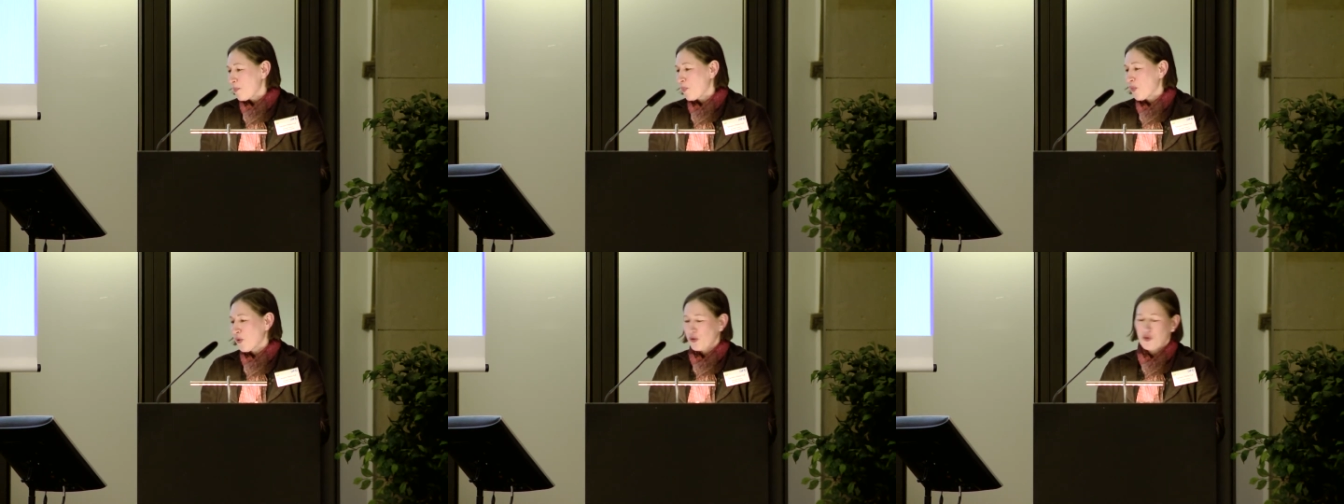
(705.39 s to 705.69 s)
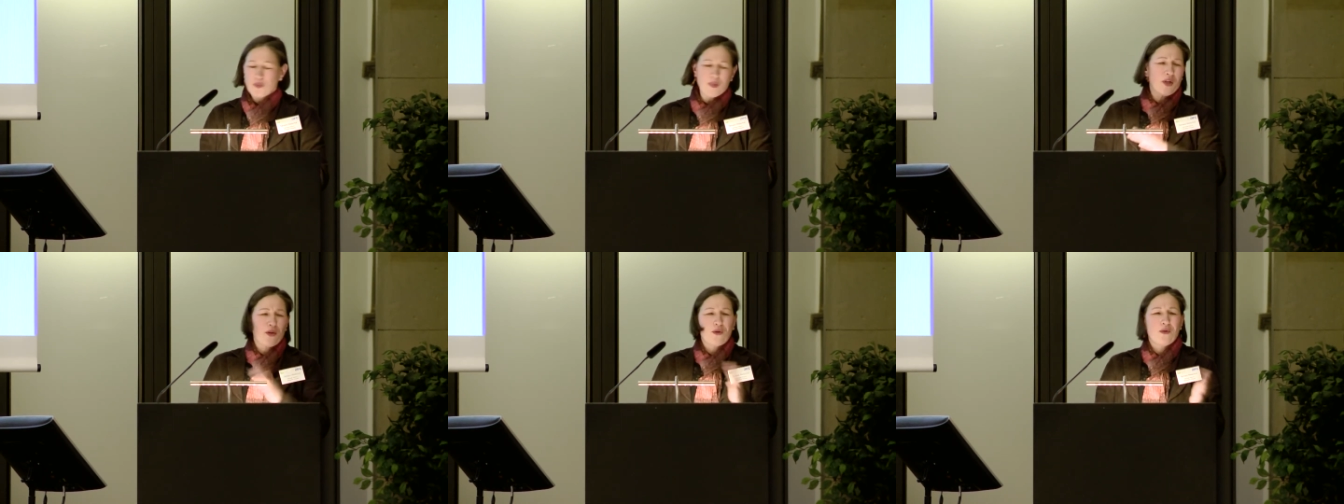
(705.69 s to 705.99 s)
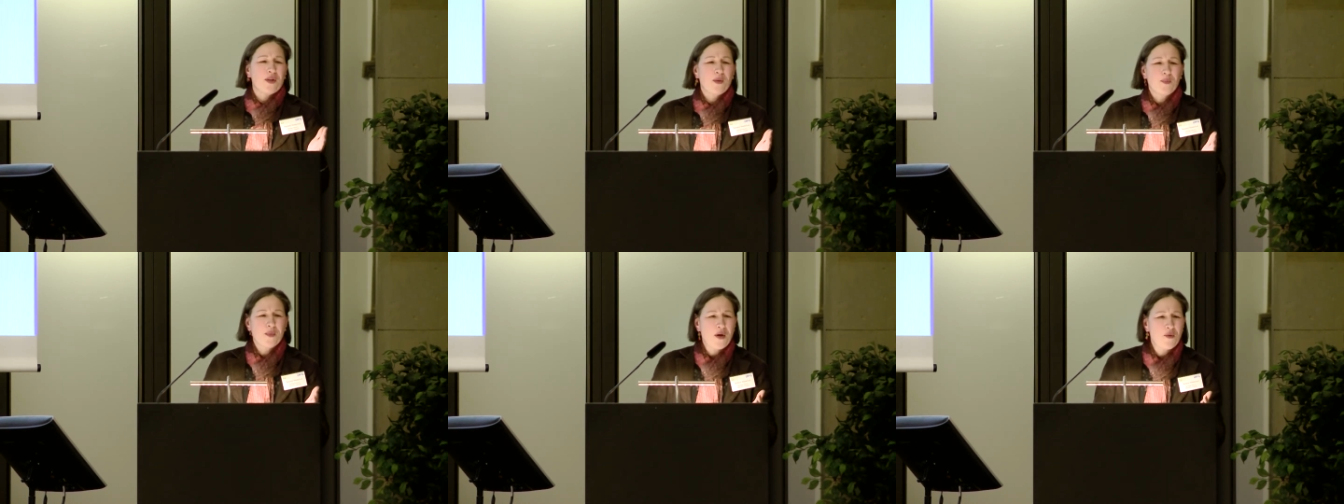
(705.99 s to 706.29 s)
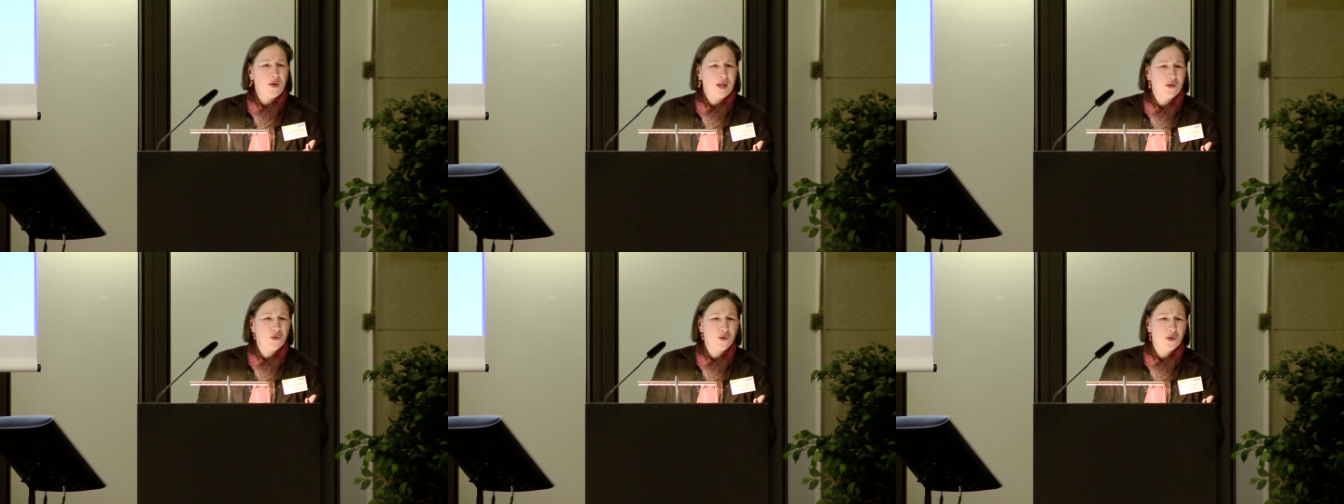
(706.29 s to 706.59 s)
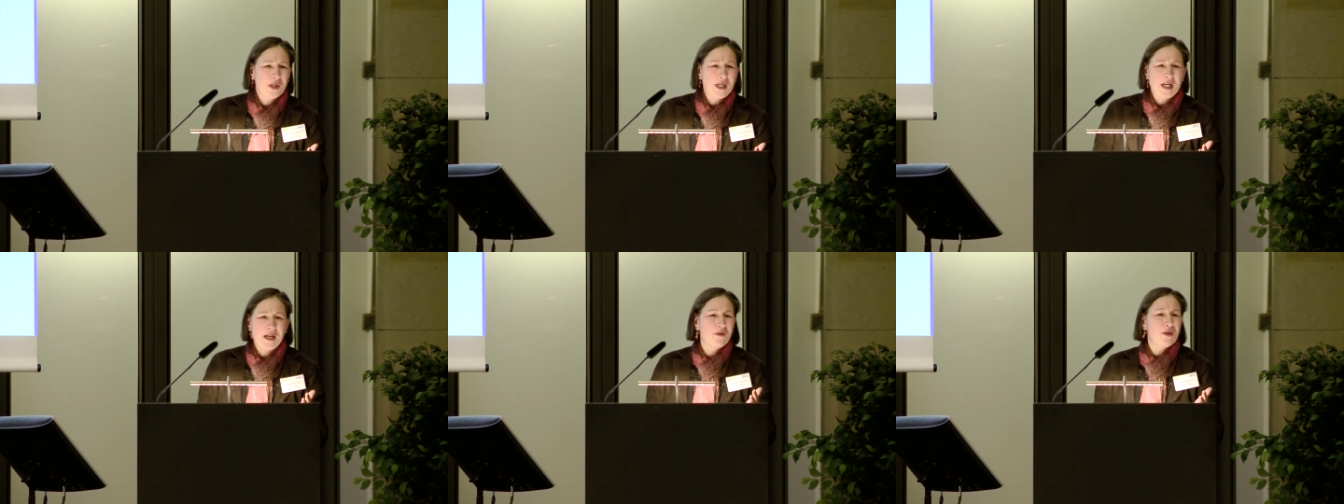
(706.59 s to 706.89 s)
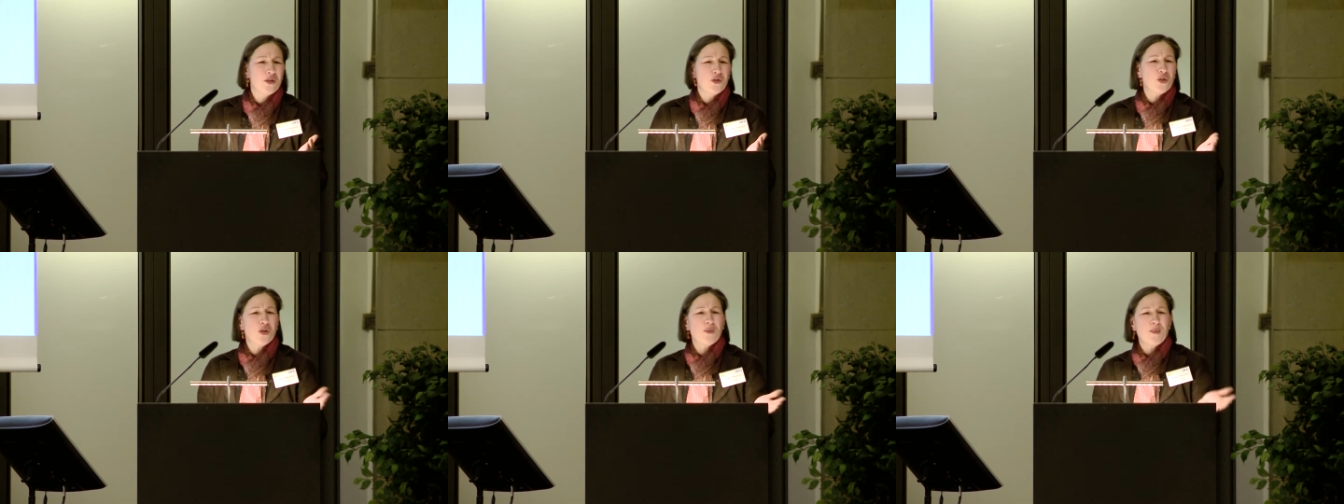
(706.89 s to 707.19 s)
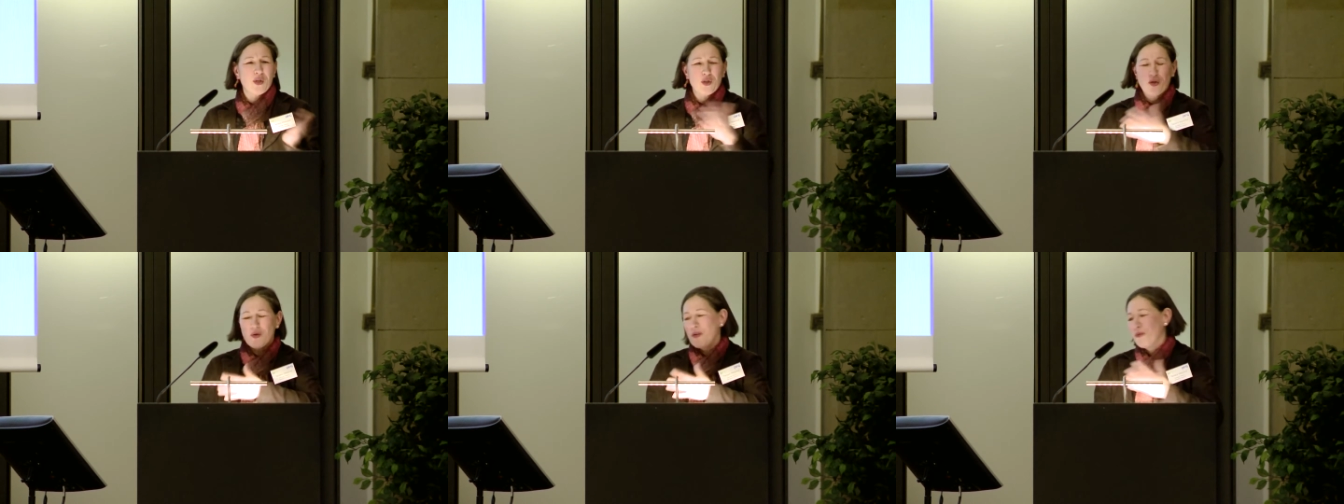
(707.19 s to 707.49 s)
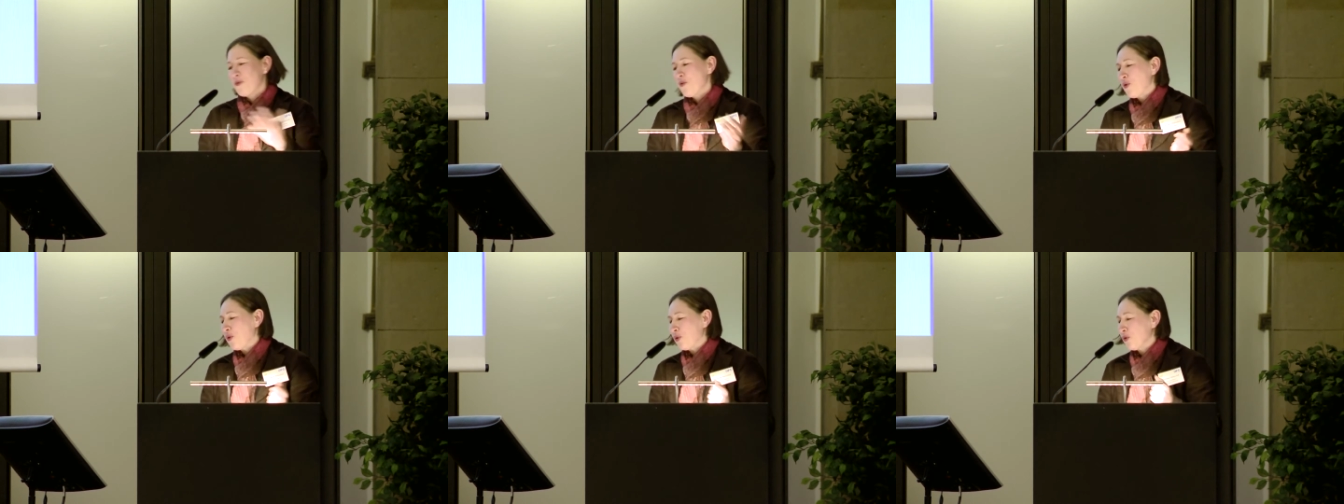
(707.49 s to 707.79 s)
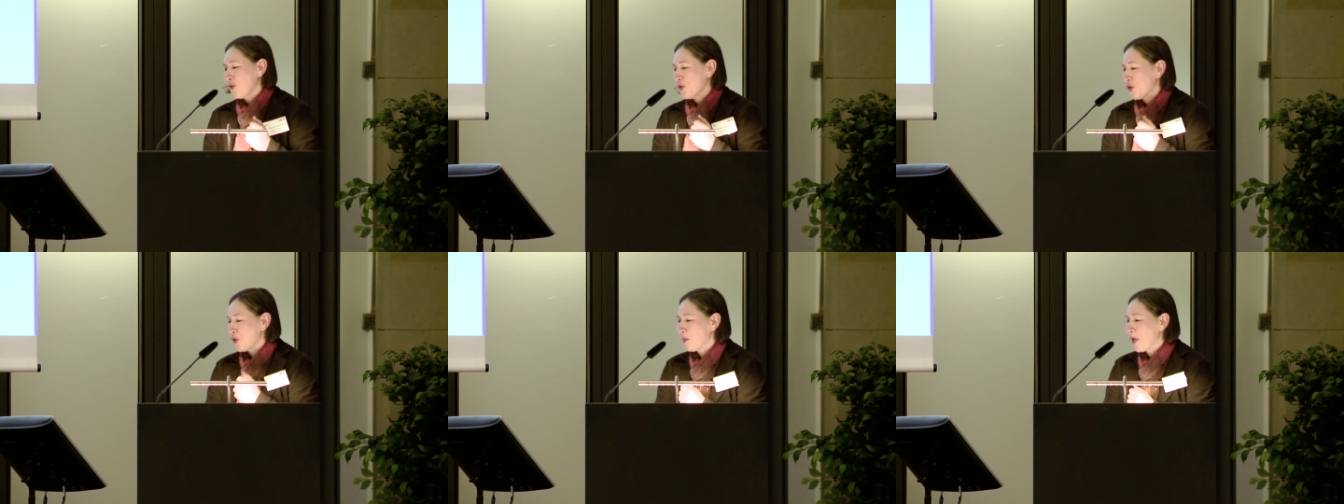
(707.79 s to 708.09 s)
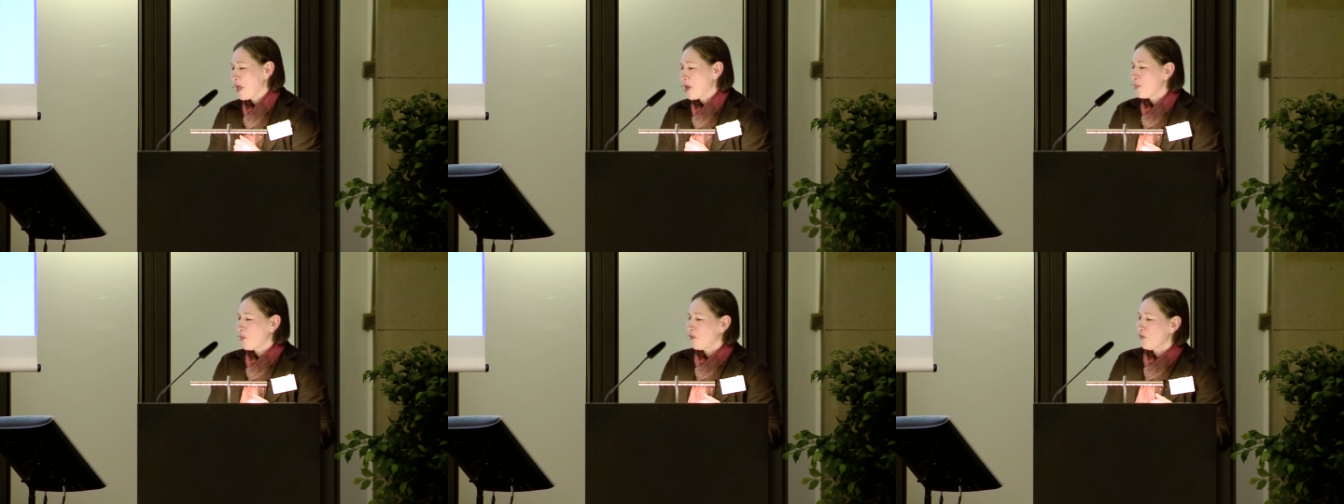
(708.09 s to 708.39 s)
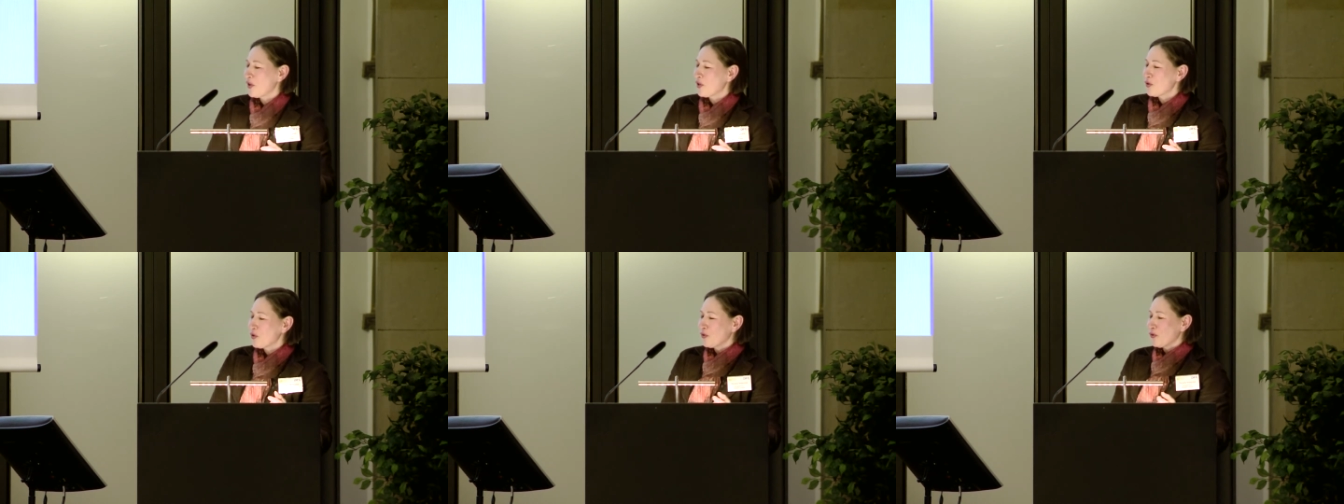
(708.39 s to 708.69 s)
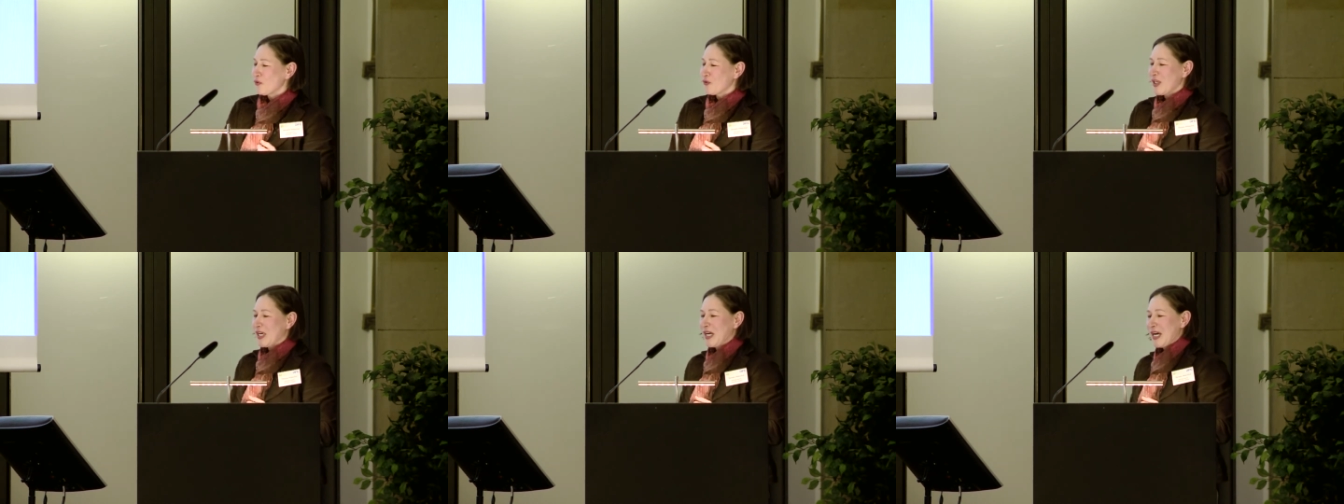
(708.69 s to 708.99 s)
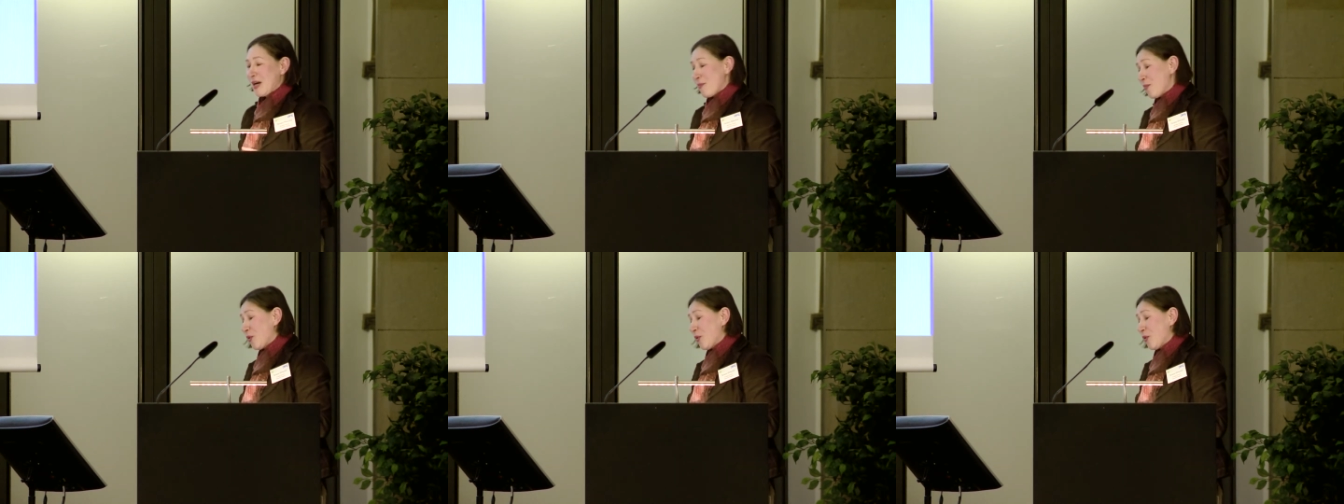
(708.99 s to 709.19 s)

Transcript: portal, but I thought I'm now in here in Germany, so I'll focus on the Springer Professionals Day eh,